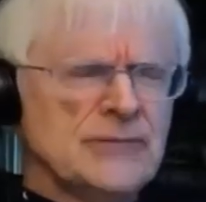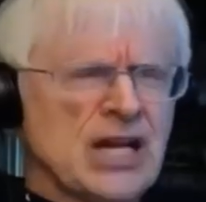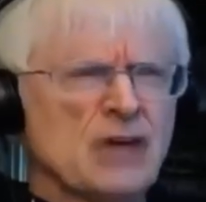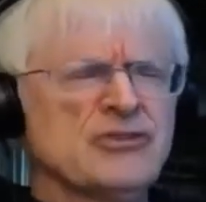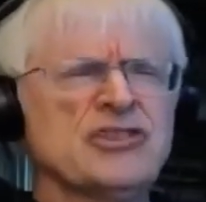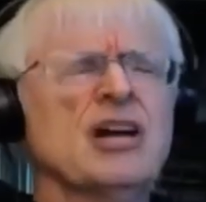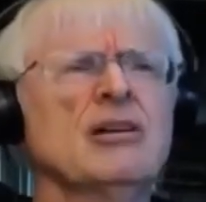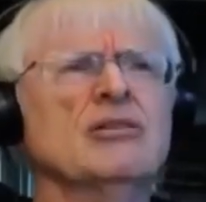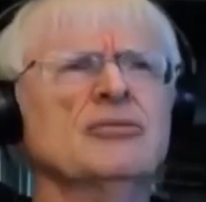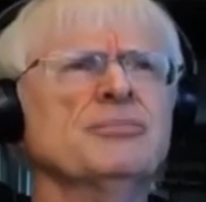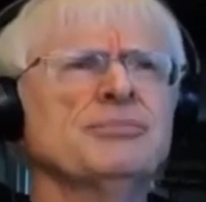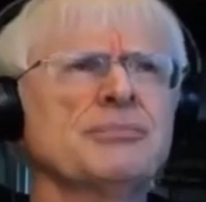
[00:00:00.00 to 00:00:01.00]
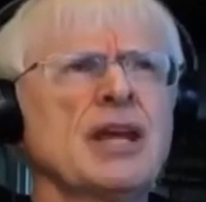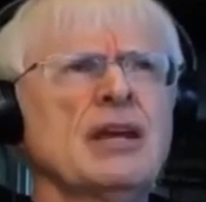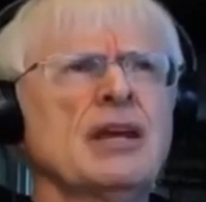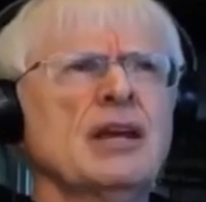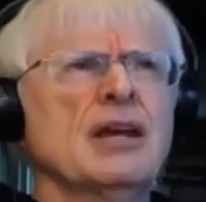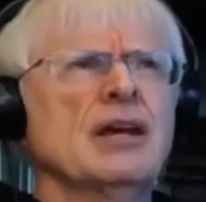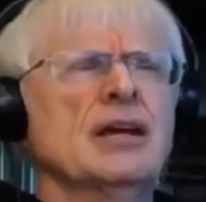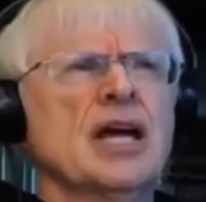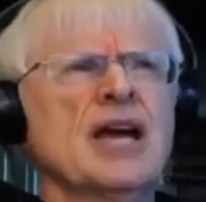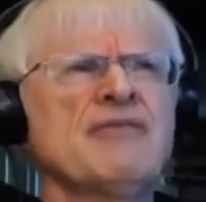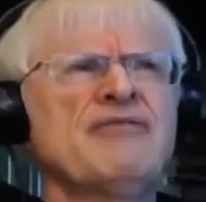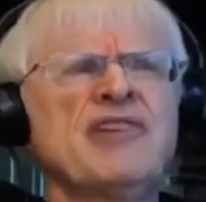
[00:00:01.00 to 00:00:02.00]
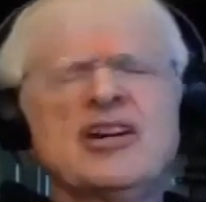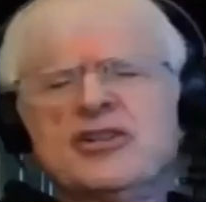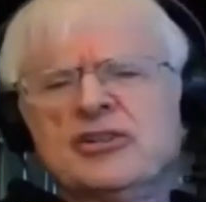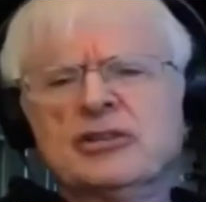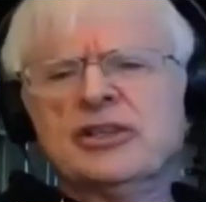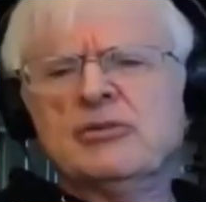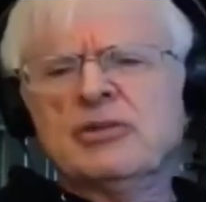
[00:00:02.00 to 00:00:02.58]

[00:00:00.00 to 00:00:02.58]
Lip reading: Now, cells have a functional